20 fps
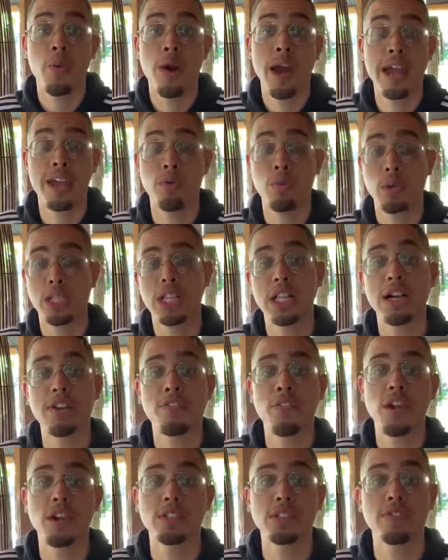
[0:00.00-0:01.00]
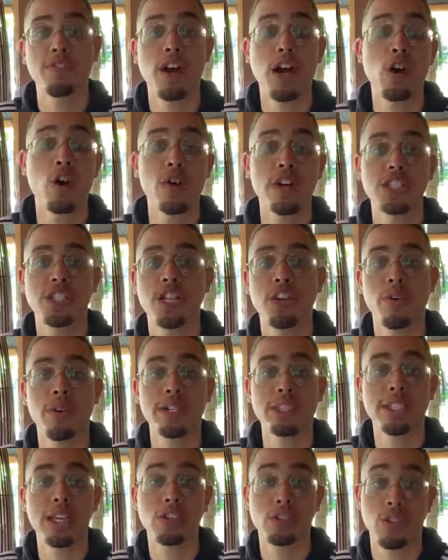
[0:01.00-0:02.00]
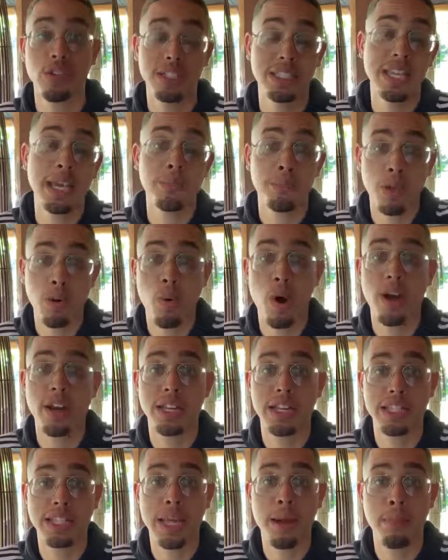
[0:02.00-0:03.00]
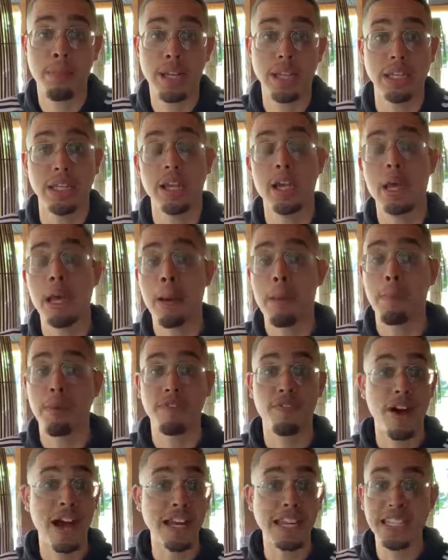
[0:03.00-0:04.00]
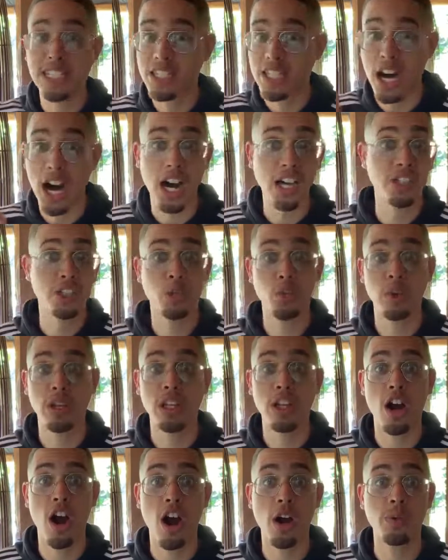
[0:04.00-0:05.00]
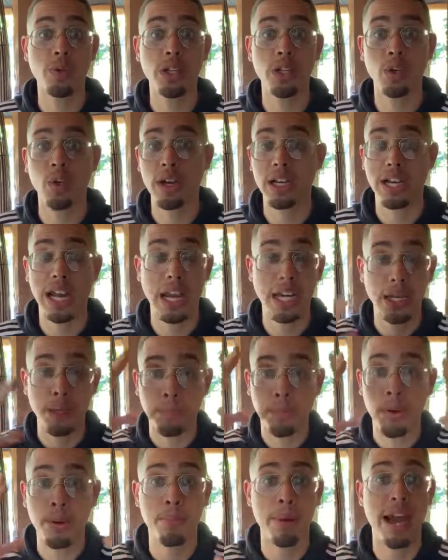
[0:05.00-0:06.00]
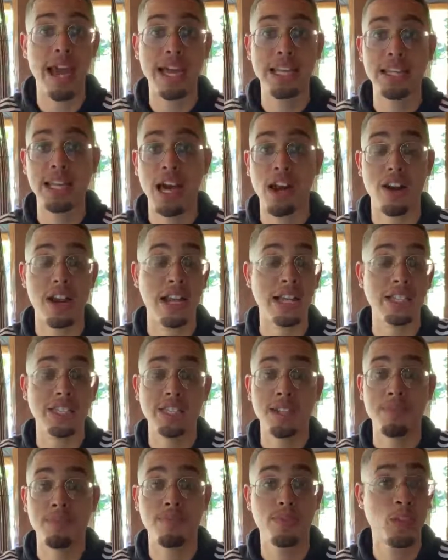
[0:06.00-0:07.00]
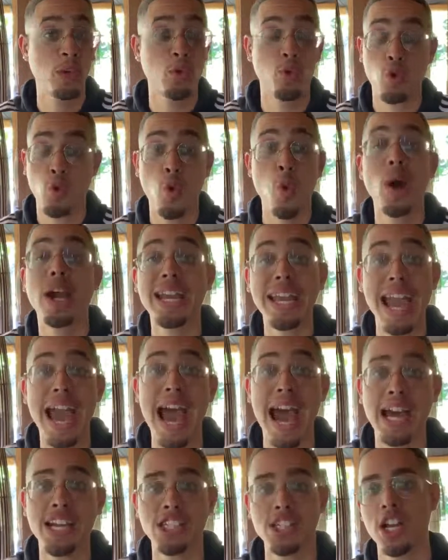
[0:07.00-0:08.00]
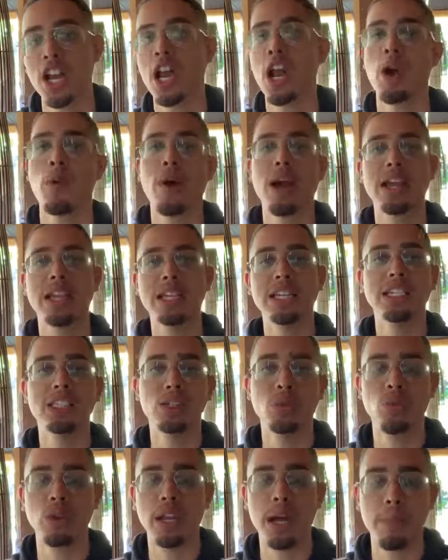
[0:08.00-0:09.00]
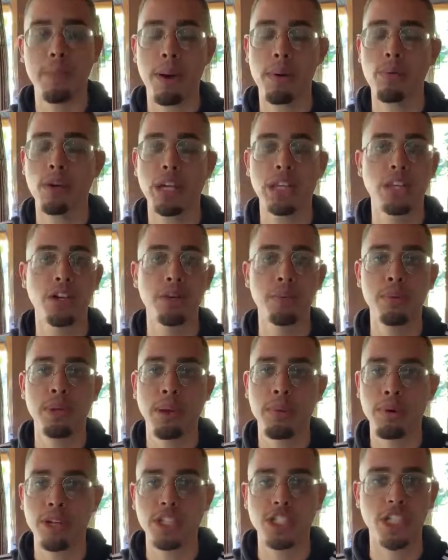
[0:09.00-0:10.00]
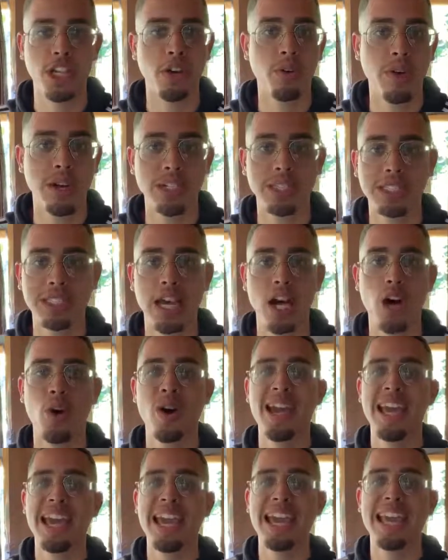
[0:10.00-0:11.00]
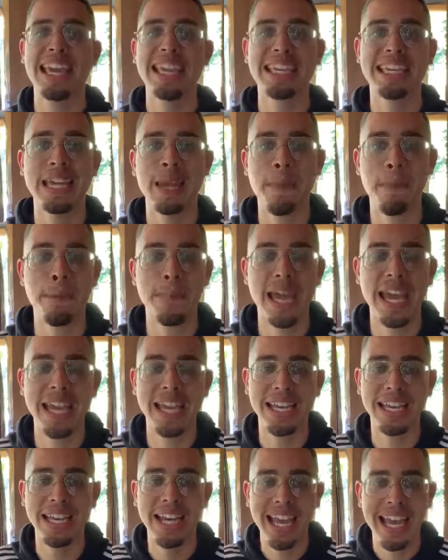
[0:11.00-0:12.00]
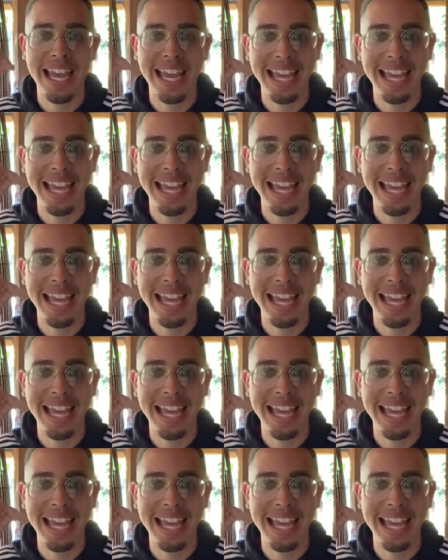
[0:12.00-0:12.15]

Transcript: right? With ClickFunnels, if I go in and generate a sale, it's going to take me a while to get that money. But if I need to hustle really hard, really quick, and I need to put my head down and I need some quick cash, right? Easy One Up, I'm going to literally be able to generate a sale and get paid